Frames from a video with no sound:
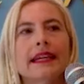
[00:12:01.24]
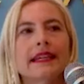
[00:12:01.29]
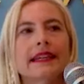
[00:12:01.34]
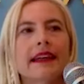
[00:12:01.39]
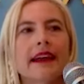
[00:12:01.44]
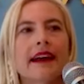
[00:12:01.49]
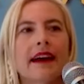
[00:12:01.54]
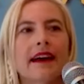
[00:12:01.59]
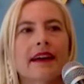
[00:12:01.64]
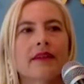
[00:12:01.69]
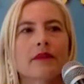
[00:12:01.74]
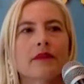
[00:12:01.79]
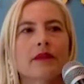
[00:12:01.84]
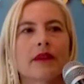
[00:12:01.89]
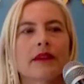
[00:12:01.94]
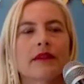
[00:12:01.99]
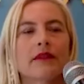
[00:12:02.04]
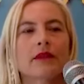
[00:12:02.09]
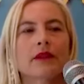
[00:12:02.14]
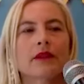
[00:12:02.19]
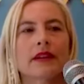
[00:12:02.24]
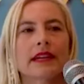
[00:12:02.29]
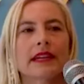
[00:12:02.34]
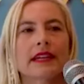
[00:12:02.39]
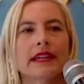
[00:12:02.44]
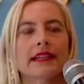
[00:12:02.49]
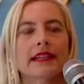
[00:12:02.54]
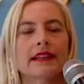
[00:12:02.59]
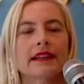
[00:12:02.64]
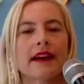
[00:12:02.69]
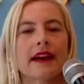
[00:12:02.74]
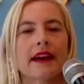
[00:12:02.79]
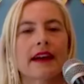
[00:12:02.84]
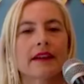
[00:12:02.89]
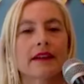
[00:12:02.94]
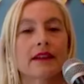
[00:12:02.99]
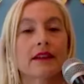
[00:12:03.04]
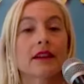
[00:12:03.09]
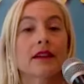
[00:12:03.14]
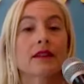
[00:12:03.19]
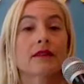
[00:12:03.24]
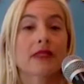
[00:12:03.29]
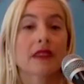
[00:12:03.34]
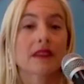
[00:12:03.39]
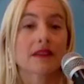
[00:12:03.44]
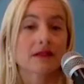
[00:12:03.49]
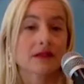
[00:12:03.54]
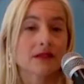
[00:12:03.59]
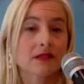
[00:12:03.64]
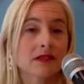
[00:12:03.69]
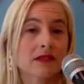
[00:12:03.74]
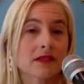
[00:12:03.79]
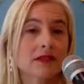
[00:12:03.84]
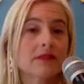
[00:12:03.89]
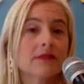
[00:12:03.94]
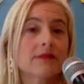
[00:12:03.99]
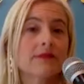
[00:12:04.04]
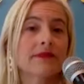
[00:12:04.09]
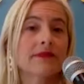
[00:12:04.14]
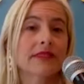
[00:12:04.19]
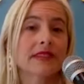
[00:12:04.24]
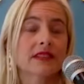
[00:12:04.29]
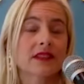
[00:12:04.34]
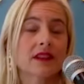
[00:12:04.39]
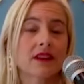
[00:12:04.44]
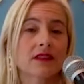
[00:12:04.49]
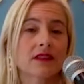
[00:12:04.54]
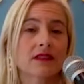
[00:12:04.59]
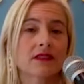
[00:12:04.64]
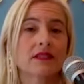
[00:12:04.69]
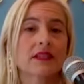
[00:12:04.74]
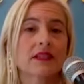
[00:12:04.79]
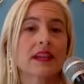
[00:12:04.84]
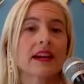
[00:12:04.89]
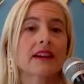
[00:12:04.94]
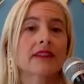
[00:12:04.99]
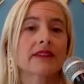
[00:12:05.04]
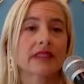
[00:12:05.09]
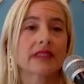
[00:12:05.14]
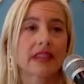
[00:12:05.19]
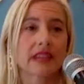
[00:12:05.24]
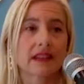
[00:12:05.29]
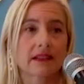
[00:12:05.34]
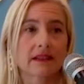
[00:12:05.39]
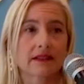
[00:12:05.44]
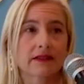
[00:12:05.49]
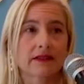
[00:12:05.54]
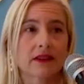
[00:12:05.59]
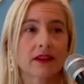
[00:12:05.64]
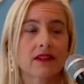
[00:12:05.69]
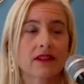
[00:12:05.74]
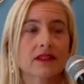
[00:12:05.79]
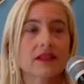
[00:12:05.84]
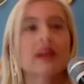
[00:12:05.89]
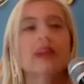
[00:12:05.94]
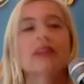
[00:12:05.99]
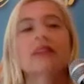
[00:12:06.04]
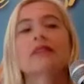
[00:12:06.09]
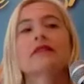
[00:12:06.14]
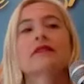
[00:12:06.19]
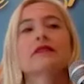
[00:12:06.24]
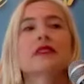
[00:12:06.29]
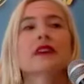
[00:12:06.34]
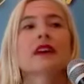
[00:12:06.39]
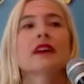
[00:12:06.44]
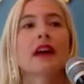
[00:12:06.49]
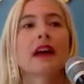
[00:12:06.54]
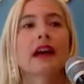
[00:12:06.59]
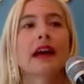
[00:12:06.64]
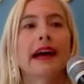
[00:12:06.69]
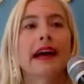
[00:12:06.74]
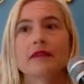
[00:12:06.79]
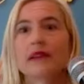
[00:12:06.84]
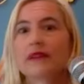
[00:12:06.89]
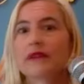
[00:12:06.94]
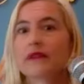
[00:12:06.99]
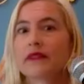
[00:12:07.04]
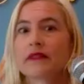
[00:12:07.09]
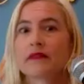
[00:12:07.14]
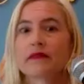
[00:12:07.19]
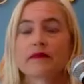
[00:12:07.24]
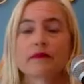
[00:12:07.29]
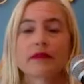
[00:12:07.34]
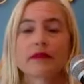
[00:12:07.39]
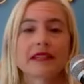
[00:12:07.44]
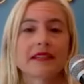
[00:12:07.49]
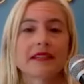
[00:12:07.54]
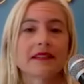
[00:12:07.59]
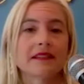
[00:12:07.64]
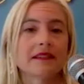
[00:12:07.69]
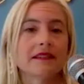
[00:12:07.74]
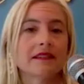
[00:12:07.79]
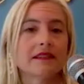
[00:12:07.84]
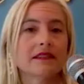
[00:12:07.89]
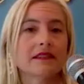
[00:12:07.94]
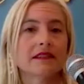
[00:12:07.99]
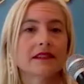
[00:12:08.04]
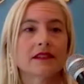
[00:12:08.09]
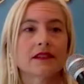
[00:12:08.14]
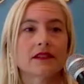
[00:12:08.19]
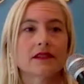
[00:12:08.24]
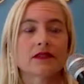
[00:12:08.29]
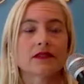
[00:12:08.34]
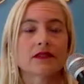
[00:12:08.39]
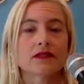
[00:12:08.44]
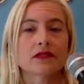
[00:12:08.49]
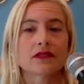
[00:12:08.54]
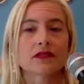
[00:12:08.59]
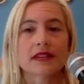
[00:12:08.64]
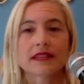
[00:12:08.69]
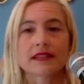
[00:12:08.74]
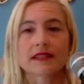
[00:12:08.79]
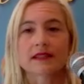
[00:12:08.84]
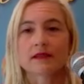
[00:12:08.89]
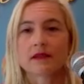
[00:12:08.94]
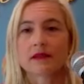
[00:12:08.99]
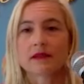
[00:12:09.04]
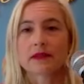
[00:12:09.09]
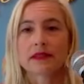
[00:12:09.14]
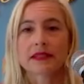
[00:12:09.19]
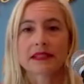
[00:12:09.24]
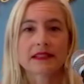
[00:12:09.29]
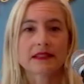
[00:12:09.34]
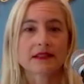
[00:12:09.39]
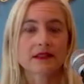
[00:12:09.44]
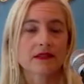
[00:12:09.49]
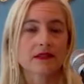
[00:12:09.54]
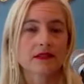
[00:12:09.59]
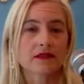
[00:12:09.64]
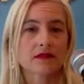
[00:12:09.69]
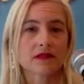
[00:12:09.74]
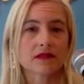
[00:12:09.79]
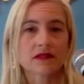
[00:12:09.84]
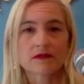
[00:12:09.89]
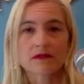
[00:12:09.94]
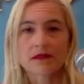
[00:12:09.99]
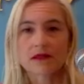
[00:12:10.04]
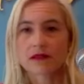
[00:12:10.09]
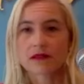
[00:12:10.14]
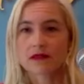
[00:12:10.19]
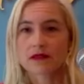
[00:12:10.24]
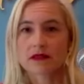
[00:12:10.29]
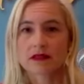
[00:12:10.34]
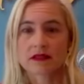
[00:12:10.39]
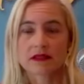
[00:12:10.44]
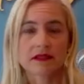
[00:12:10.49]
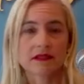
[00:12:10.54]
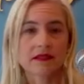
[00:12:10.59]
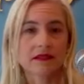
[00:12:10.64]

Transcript: Yeah. And when we're in higher arousal, it's harder to advocate for ourselves if we've been, you know, socialized to be pleasers, which most